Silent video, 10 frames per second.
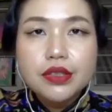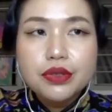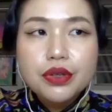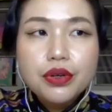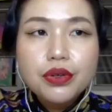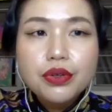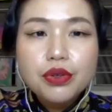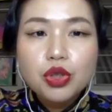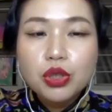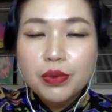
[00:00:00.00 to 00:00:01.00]
so
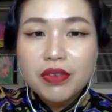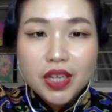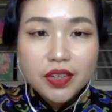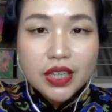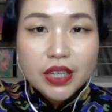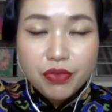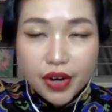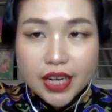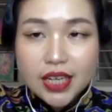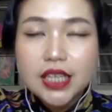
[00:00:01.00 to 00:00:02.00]
to be very
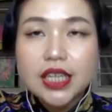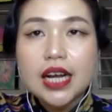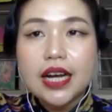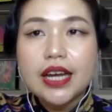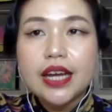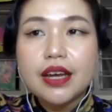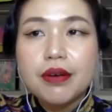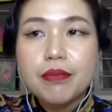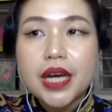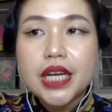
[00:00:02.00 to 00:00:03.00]
frank, I
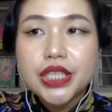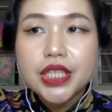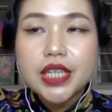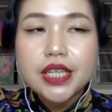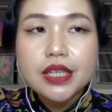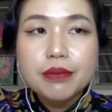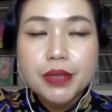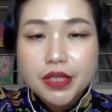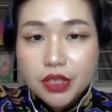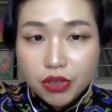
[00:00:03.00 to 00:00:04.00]
am actually a
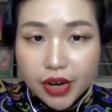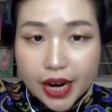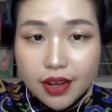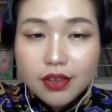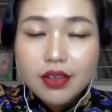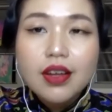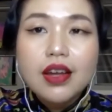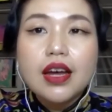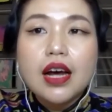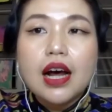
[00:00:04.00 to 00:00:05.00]
business grad.
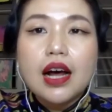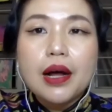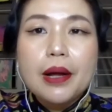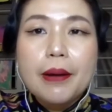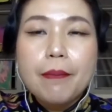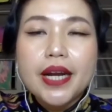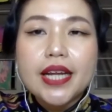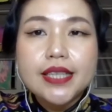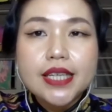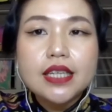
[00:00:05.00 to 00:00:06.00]
But I
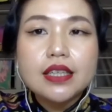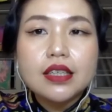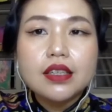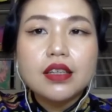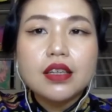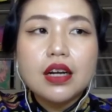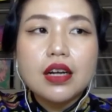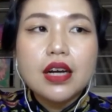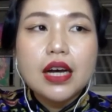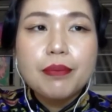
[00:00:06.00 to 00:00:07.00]
did
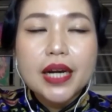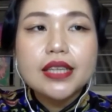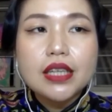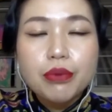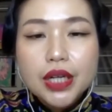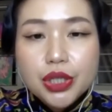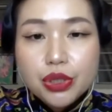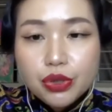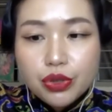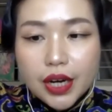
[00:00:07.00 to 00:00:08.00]
went
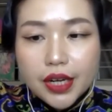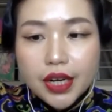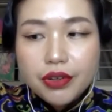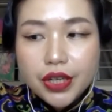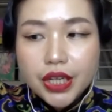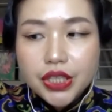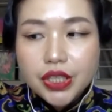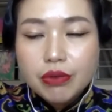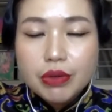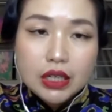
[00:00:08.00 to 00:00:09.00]
through art
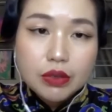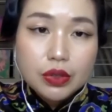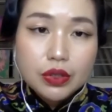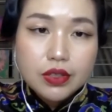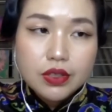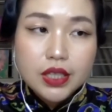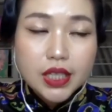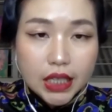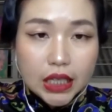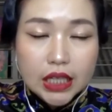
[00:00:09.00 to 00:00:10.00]
education when I was a
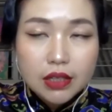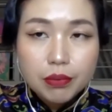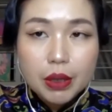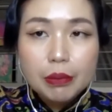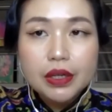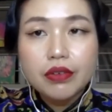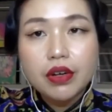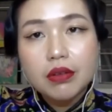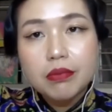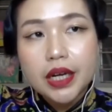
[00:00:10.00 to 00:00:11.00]
kid, probably
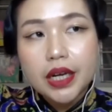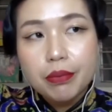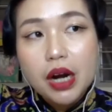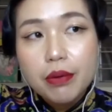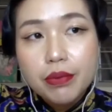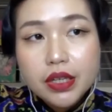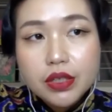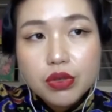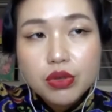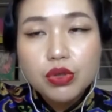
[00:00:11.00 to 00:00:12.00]
around my primary
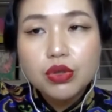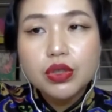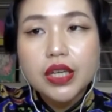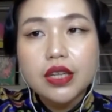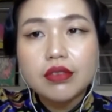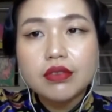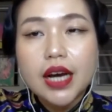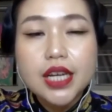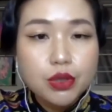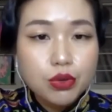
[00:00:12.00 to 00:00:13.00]
school and
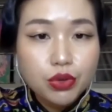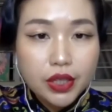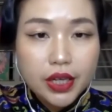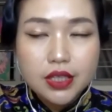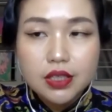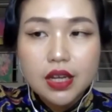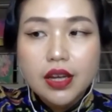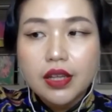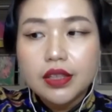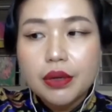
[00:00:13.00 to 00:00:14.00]
high school days.
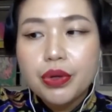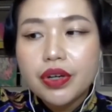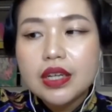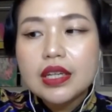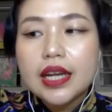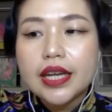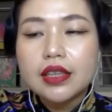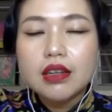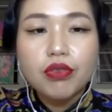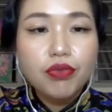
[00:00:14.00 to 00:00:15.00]
They weren't like
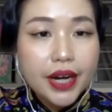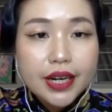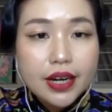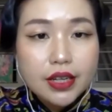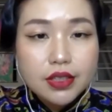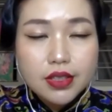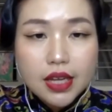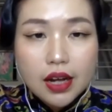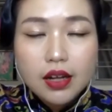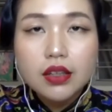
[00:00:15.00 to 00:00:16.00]
the fine art
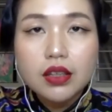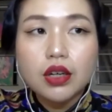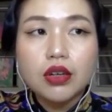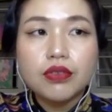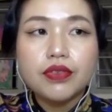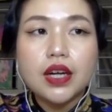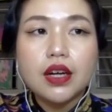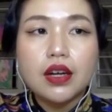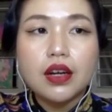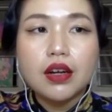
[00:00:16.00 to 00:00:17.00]
style of
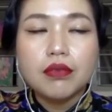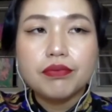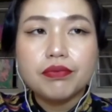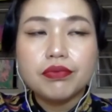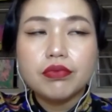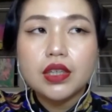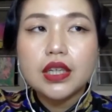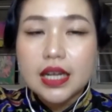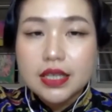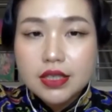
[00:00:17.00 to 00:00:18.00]

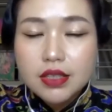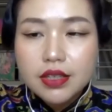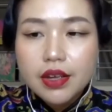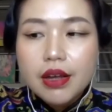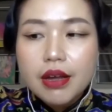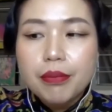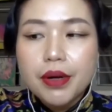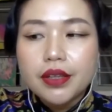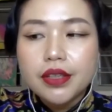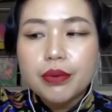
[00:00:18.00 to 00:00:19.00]
classes,
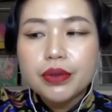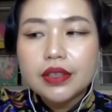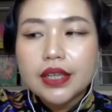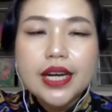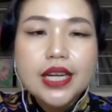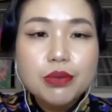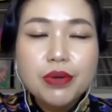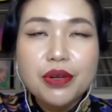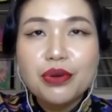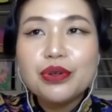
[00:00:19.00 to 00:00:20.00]
but they were the kinds where,
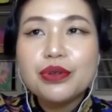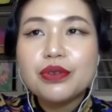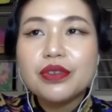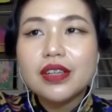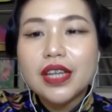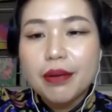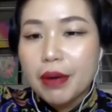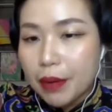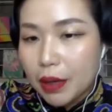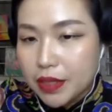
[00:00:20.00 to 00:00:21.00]
you know, like my
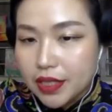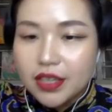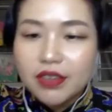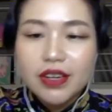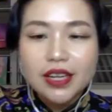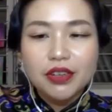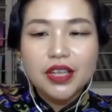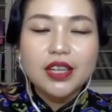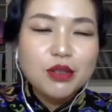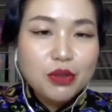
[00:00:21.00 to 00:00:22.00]
mom is here, right?
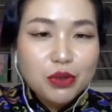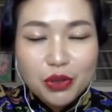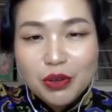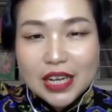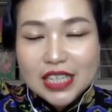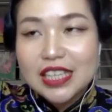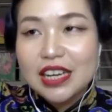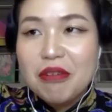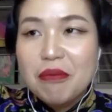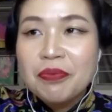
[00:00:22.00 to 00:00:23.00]
Okay, so you know, last
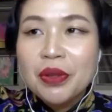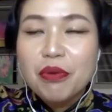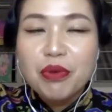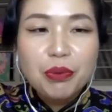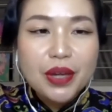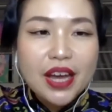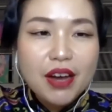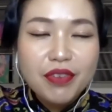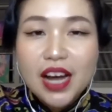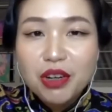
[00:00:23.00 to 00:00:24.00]
time when we
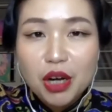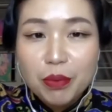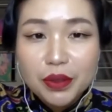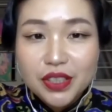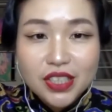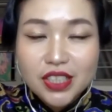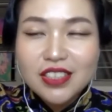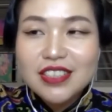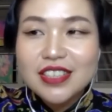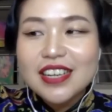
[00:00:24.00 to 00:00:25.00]
have art
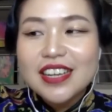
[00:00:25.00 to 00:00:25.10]
competitions,